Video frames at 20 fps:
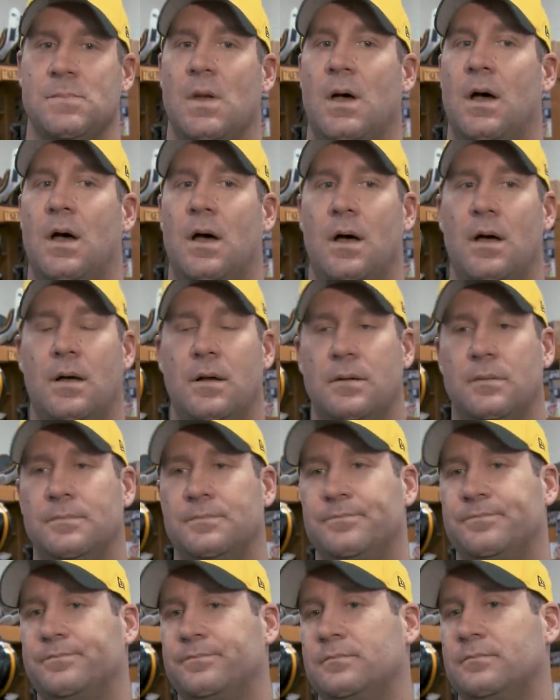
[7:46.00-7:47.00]

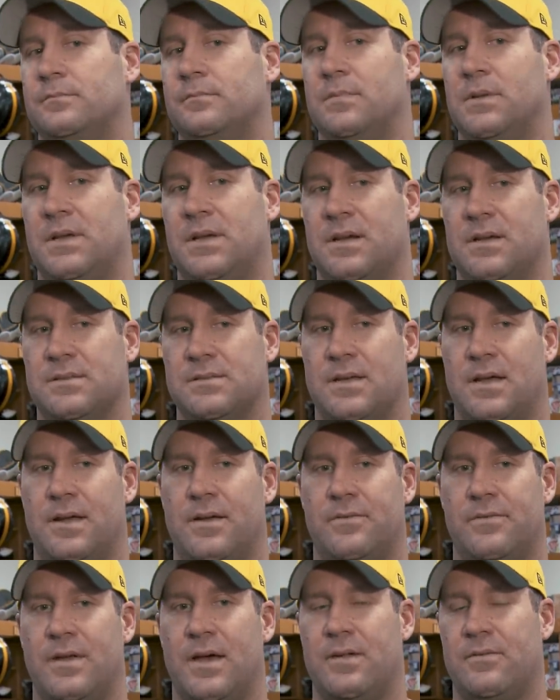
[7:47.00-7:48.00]
Um, because
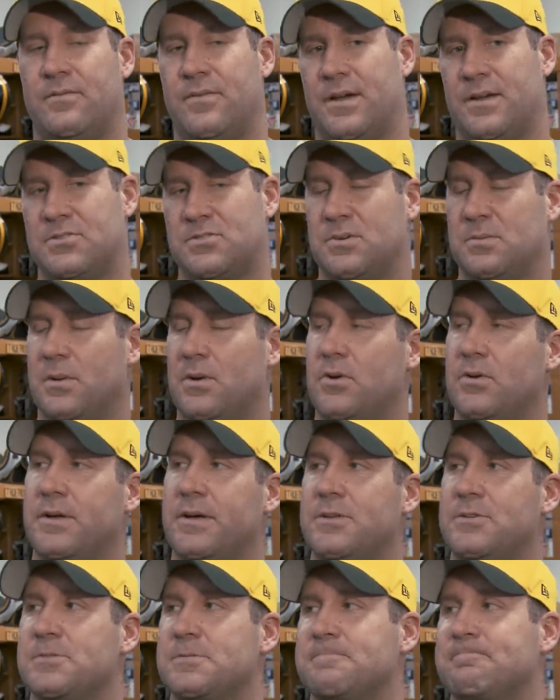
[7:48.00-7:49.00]
I've gotten faster in my old
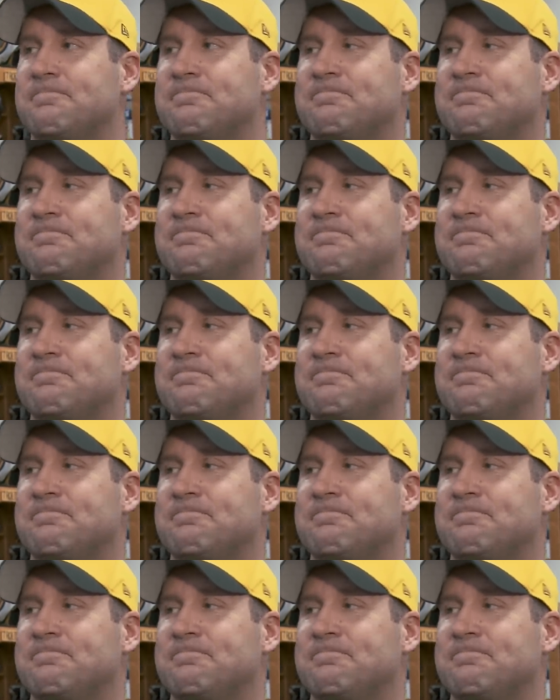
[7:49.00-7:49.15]
age.